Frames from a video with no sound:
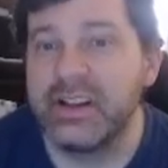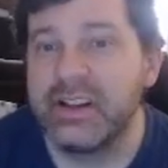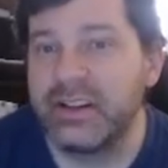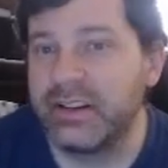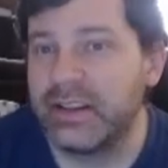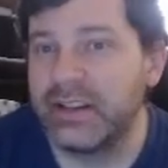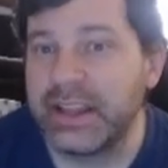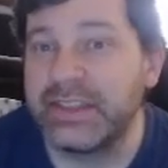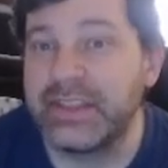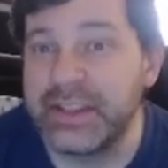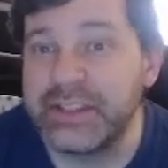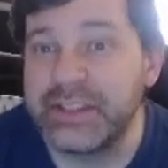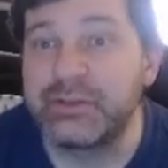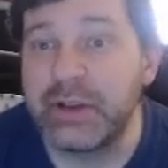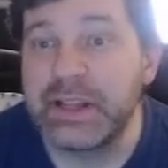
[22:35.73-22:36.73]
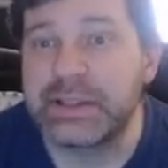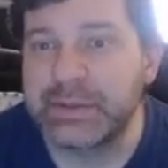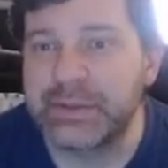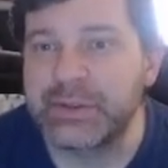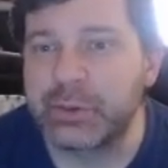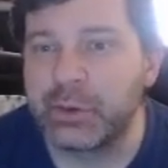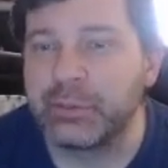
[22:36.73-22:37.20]
Like, this trades with
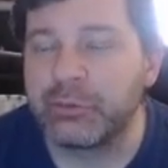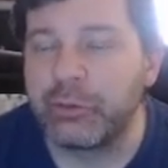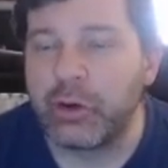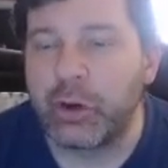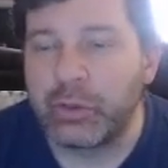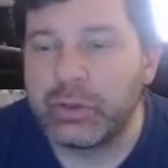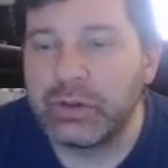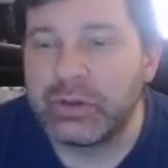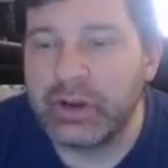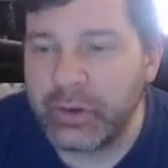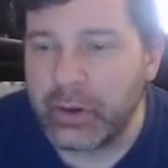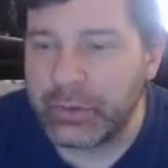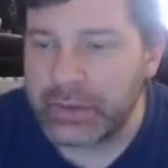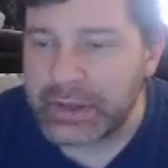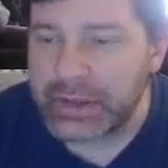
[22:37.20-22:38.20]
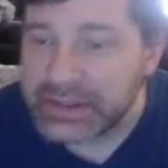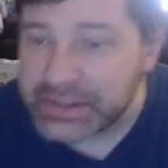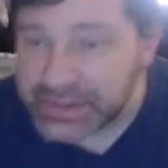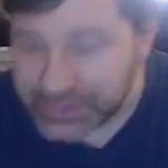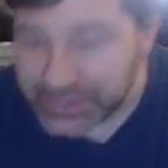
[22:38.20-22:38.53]
Stormcrow, of all things.